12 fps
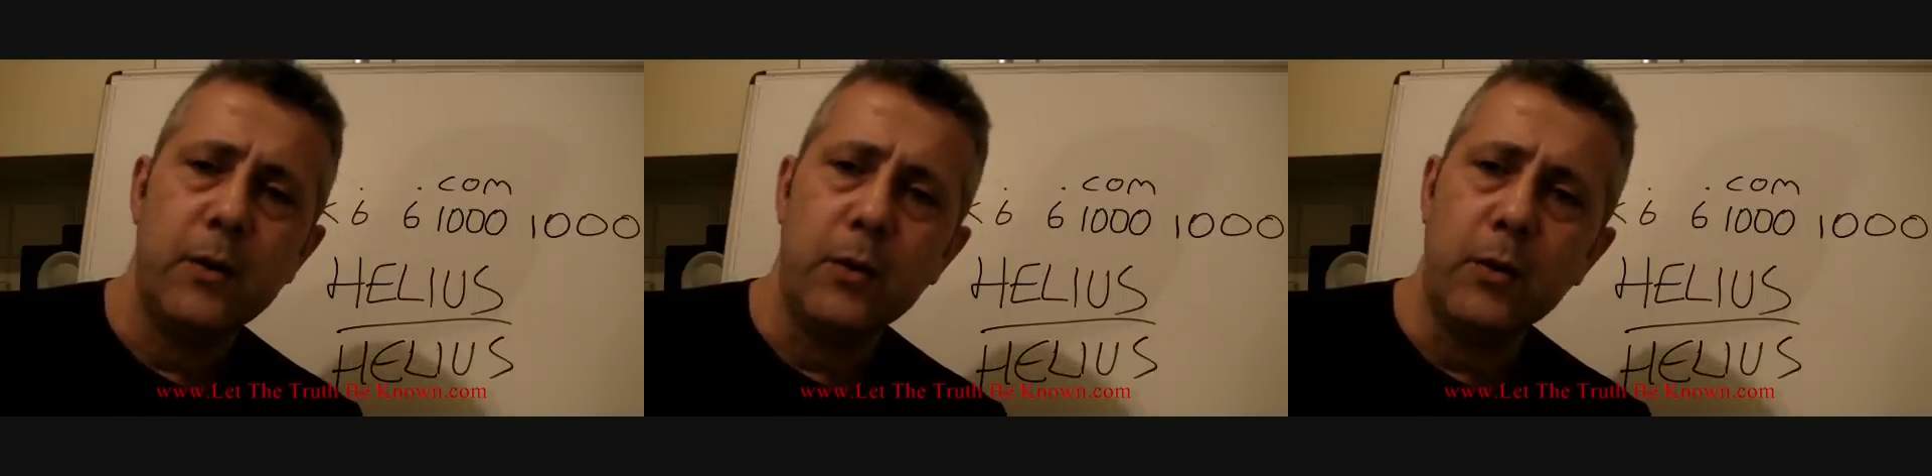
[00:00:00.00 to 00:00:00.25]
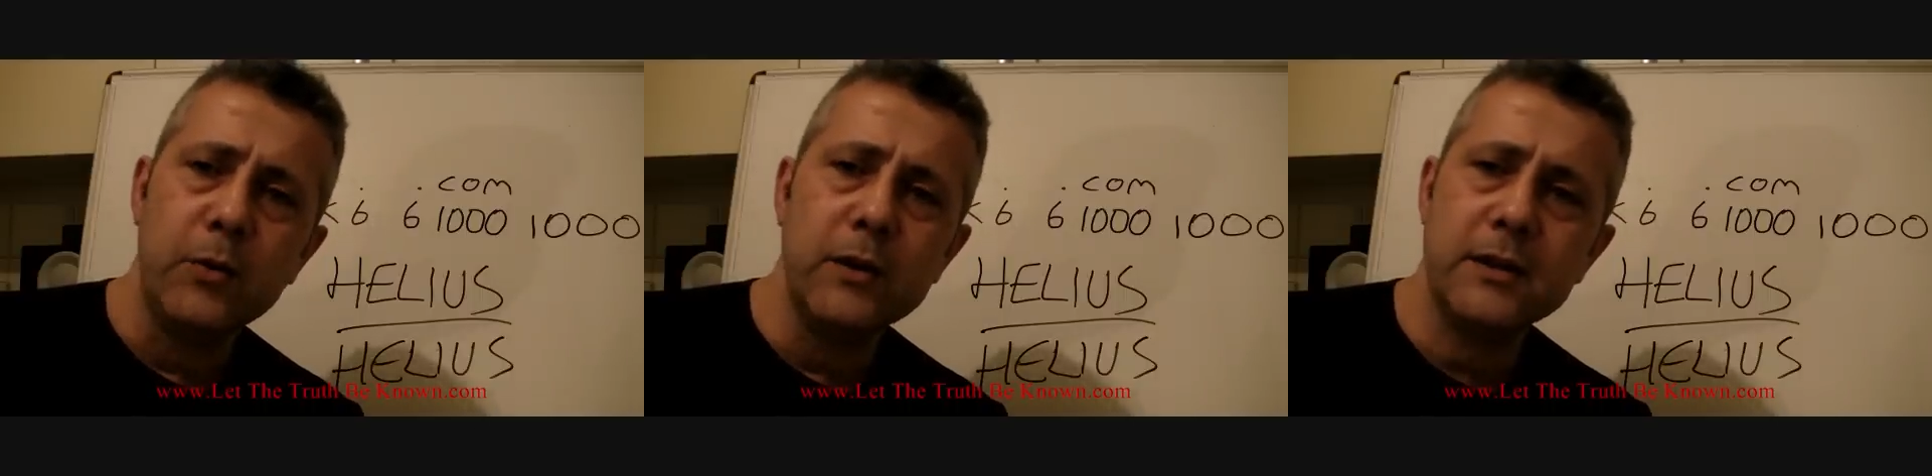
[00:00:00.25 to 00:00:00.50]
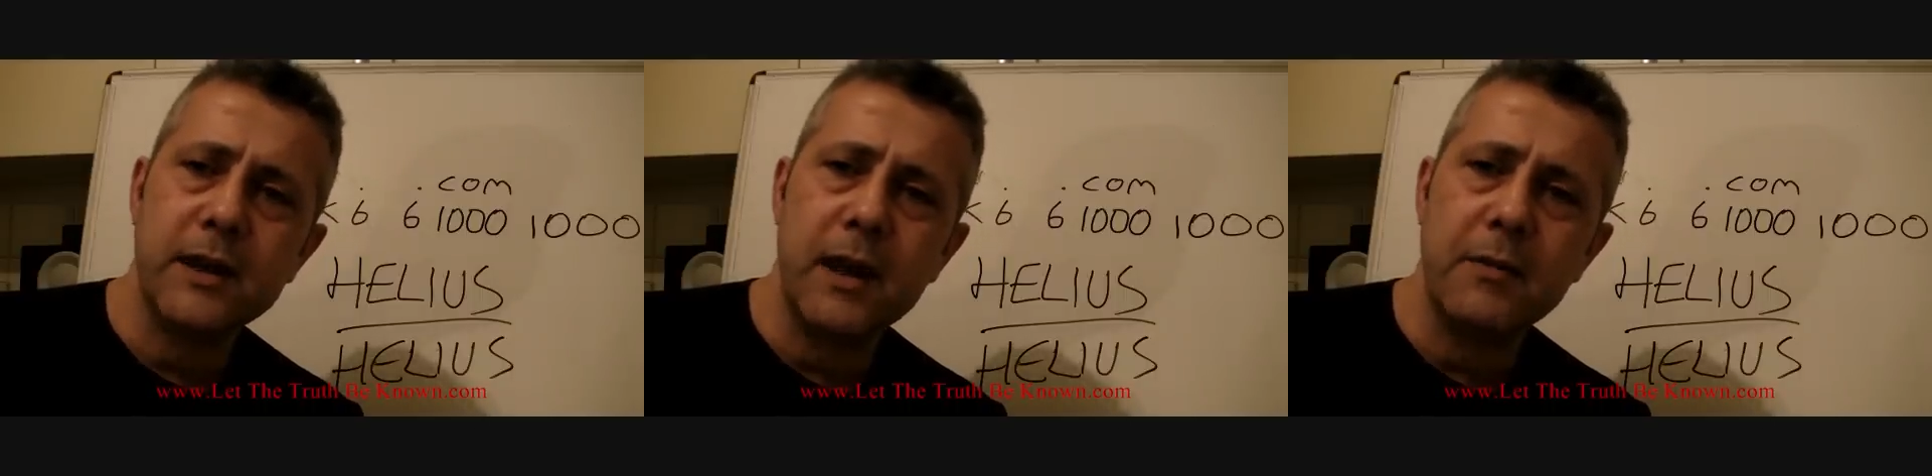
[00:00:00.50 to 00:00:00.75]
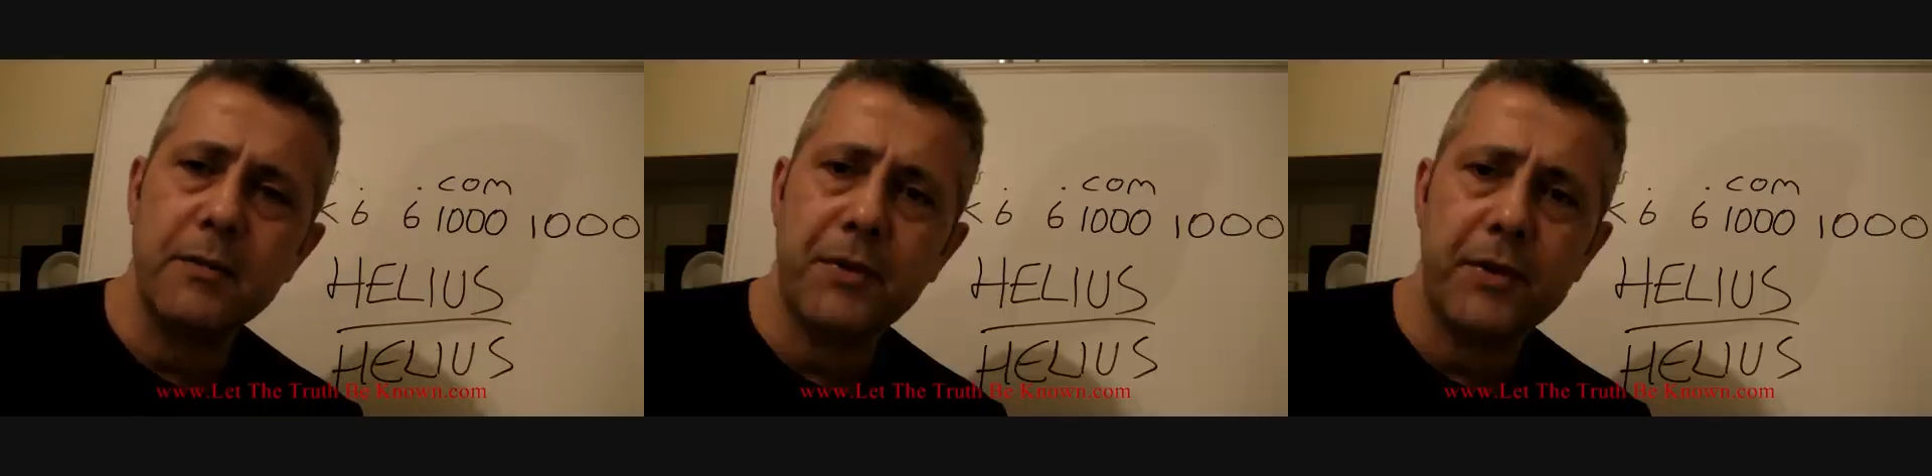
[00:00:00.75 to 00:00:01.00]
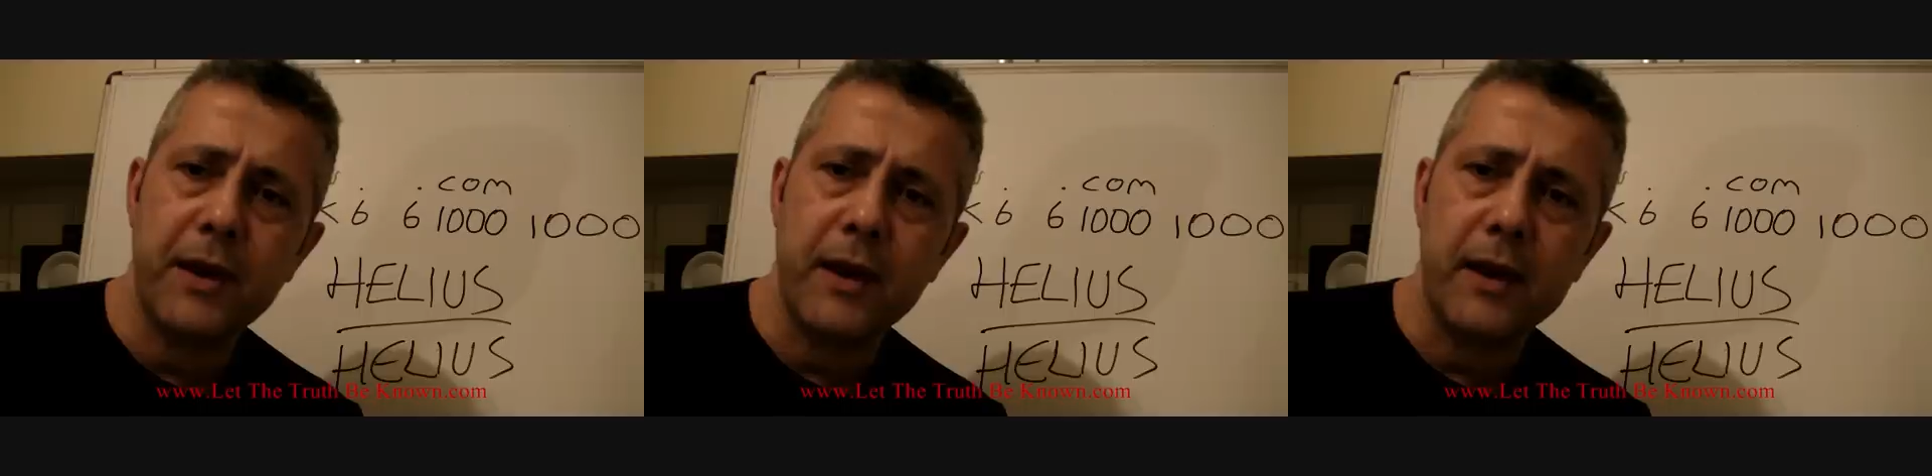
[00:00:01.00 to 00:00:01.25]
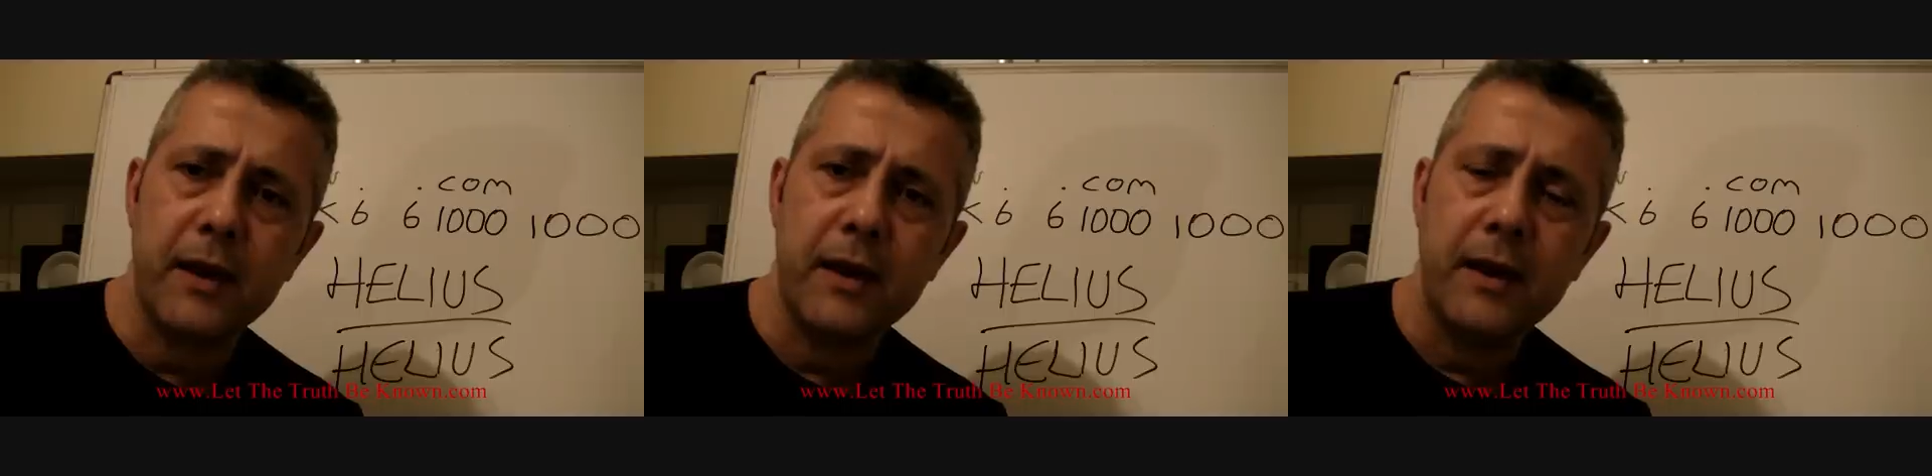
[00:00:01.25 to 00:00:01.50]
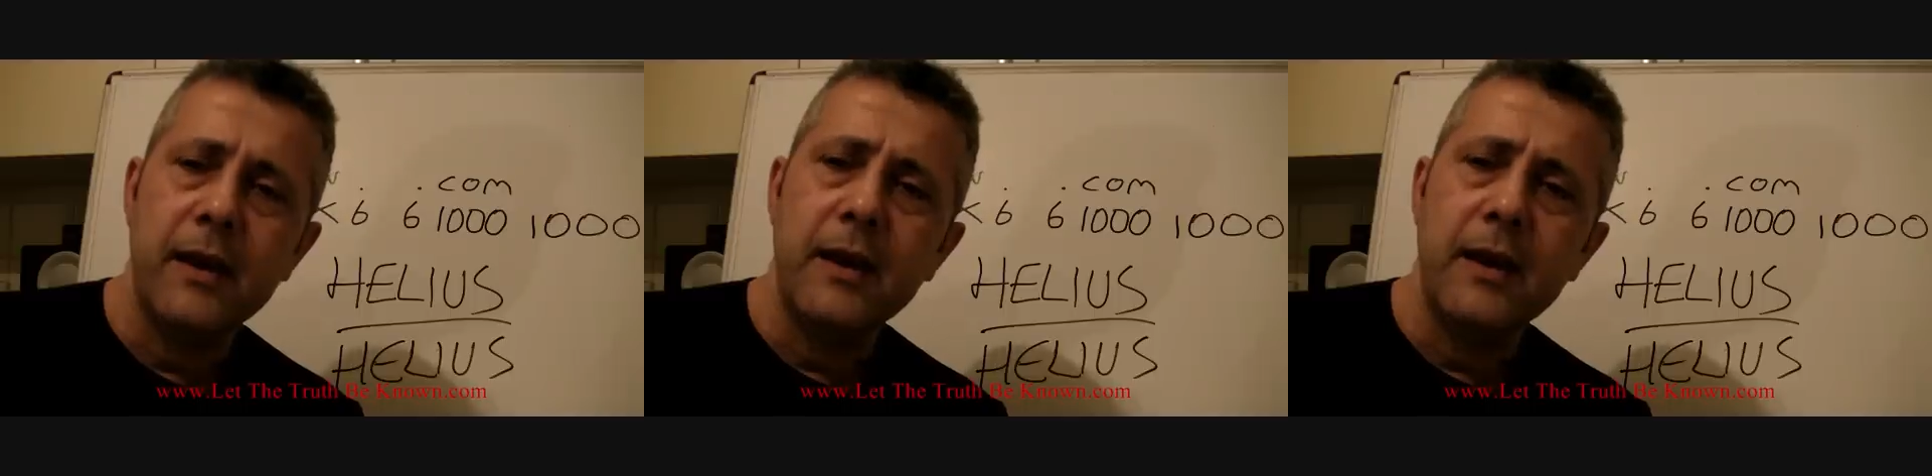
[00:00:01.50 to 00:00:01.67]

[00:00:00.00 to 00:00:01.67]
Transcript: all the same thing.